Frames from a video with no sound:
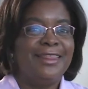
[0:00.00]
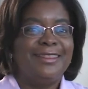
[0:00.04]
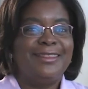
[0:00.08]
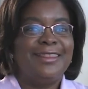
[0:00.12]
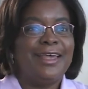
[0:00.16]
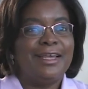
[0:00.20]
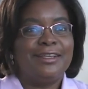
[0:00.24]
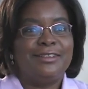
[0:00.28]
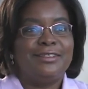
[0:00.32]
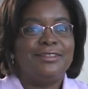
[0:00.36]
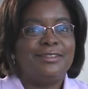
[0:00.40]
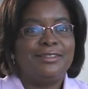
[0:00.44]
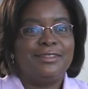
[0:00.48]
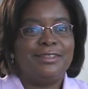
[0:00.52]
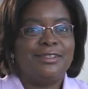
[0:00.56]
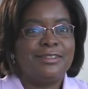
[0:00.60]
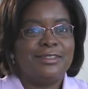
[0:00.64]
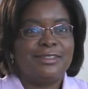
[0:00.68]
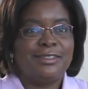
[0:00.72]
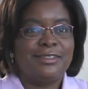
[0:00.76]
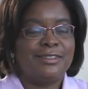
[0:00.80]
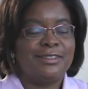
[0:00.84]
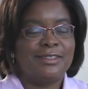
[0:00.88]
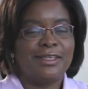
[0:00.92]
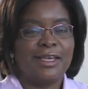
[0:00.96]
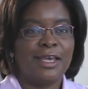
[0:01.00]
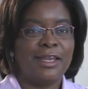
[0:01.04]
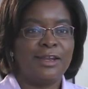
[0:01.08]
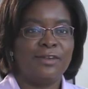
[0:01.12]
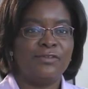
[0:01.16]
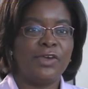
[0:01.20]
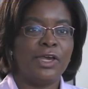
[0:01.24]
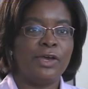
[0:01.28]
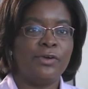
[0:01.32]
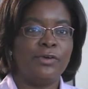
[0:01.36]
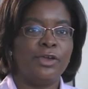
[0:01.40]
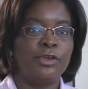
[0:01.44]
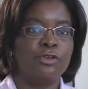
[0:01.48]
That's just kind of
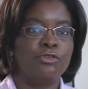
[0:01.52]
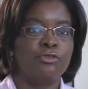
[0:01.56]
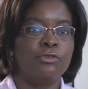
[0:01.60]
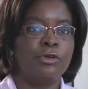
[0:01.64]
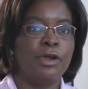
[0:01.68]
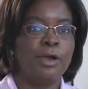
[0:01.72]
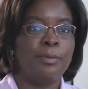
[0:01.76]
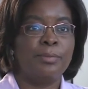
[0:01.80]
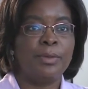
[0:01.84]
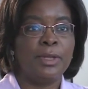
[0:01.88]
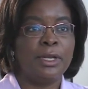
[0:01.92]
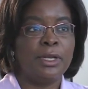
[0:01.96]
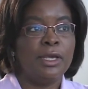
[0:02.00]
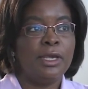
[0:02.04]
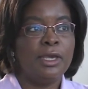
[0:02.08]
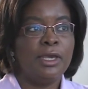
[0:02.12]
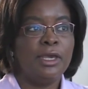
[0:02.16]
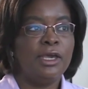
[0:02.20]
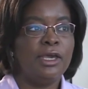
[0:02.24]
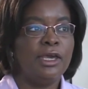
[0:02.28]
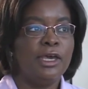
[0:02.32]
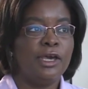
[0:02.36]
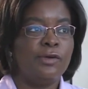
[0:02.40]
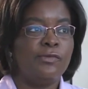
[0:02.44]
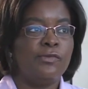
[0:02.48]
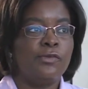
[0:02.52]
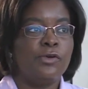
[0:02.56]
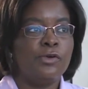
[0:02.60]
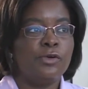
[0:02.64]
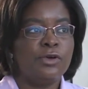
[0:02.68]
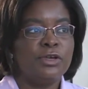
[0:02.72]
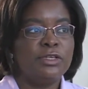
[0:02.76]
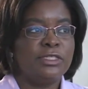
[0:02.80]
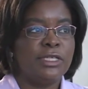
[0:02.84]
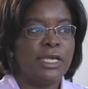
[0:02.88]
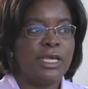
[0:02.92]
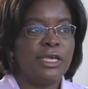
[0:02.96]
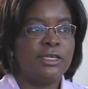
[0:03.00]
how I grew up. And of
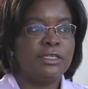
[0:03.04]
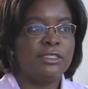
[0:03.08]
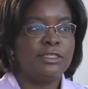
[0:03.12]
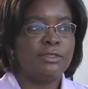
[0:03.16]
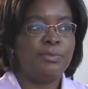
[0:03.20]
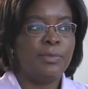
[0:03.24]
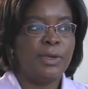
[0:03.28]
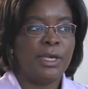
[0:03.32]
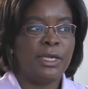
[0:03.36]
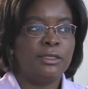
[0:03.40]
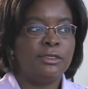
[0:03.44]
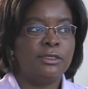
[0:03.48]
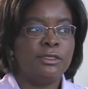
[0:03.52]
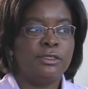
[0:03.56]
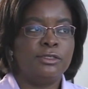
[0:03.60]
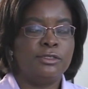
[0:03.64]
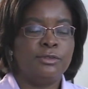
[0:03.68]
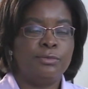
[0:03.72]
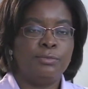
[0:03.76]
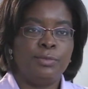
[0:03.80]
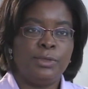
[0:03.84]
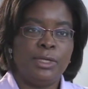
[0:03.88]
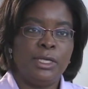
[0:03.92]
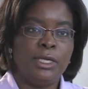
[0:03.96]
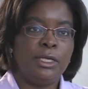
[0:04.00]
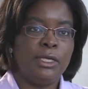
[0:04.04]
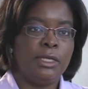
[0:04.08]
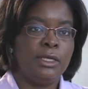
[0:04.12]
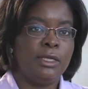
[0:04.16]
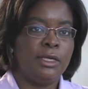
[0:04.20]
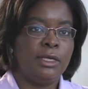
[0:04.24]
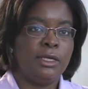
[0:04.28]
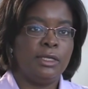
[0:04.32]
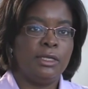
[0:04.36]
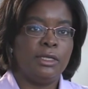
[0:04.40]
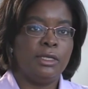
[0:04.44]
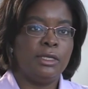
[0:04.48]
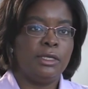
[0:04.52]
course, I expected to be
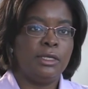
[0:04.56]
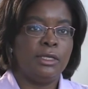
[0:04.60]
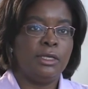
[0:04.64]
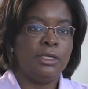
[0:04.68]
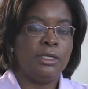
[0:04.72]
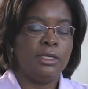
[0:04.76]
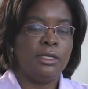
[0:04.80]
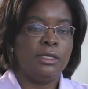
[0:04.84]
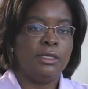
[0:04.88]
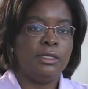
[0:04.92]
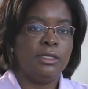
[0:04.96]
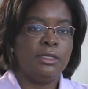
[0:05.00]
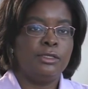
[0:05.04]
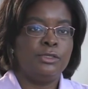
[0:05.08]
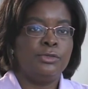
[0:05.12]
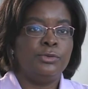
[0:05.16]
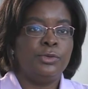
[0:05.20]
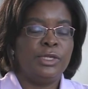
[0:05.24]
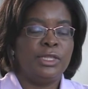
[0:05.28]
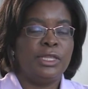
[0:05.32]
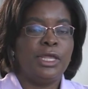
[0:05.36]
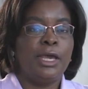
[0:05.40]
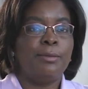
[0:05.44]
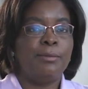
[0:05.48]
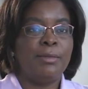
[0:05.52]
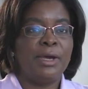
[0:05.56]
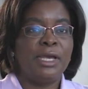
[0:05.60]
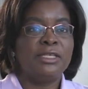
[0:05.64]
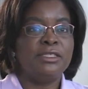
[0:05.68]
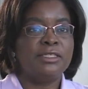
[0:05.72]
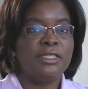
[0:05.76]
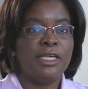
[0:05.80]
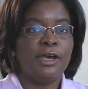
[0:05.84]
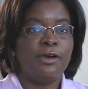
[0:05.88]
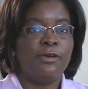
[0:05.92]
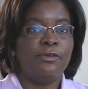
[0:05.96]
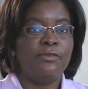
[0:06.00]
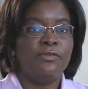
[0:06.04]
doing that
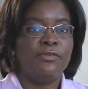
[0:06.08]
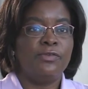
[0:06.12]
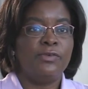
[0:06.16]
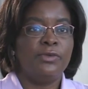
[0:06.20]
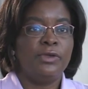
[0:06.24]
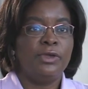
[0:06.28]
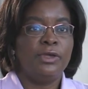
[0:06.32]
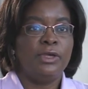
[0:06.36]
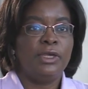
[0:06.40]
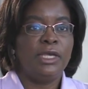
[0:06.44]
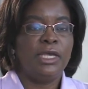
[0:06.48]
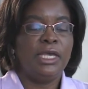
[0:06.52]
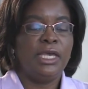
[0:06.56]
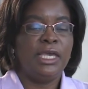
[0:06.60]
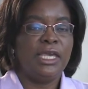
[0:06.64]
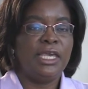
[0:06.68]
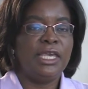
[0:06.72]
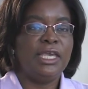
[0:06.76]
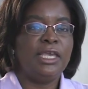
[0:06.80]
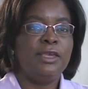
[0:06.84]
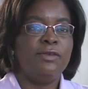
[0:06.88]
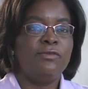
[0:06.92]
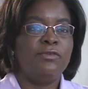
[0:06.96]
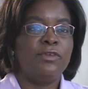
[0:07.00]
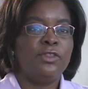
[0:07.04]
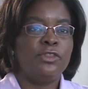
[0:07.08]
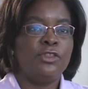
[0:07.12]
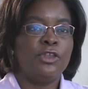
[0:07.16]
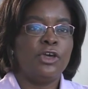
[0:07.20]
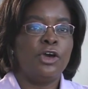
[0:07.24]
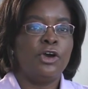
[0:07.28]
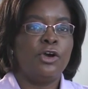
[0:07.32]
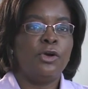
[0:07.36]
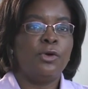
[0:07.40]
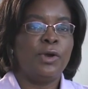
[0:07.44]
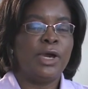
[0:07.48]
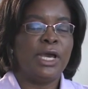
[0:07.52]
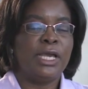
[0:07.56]
myself even
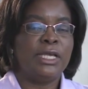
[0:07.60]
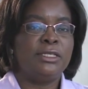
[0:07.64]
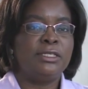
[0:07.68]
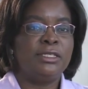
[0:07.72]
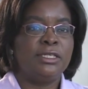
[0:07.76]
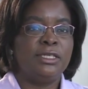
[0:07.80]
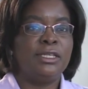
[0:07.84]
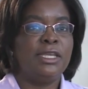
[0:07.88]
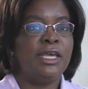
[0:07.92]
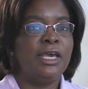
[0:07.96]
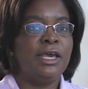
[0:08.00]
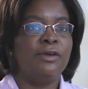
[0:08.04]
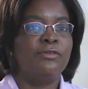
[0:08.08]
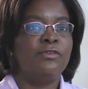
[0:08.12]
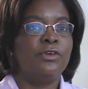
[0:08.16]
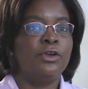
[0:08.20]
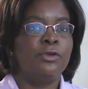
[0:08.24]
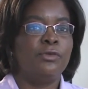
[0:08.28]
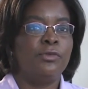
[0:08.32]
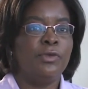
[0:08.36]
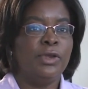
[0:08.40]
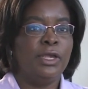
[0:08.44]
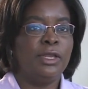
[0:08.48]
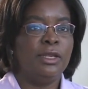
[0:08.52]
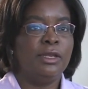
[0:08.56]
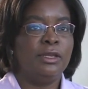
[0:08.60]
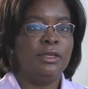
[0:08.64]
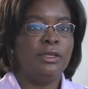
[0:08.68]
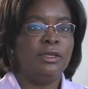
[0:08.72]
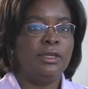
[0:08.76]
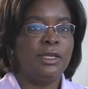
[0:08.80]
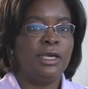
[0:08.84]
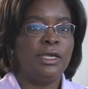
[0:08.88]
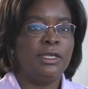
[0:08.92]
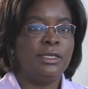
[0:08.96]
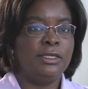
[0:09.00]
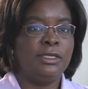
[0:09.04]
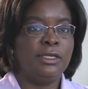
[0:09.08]
though I didn't have a great
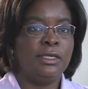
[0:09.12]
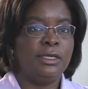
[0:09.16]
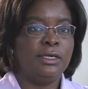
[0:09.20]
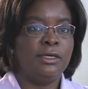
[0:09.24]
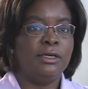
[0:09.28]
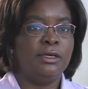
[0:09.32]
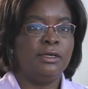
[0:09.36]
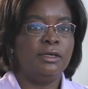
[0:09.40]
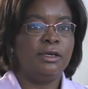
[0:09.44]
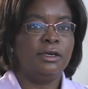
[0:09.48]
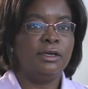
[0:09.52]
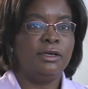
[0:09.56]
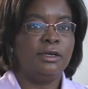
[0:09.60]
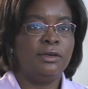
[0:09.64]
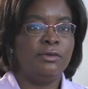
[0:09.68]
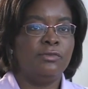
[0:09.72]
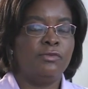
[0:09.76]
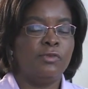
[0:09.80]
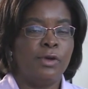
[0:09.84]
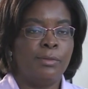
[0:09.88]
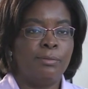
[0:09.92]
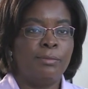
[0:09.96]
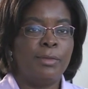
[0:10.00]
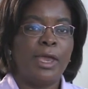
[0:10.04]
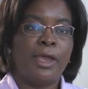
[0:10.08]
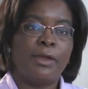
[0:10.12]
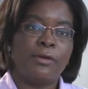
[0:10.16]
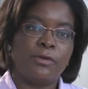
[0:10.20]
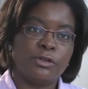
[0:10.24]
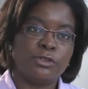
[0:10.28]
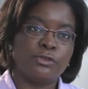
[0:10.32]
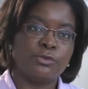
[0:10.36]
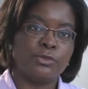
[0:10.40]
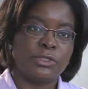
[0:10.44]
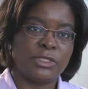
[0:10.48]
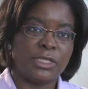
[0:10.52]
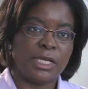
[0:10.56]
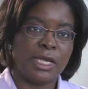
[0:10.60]
idea of what
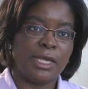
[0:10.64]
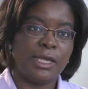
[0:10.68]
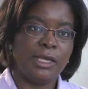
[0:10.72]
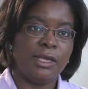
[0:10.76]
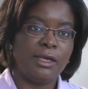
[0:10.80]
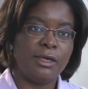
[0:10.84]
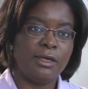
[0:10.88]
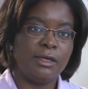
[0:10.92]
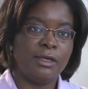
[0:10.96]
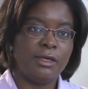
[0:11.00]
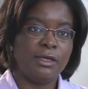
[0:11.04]
marriage was like.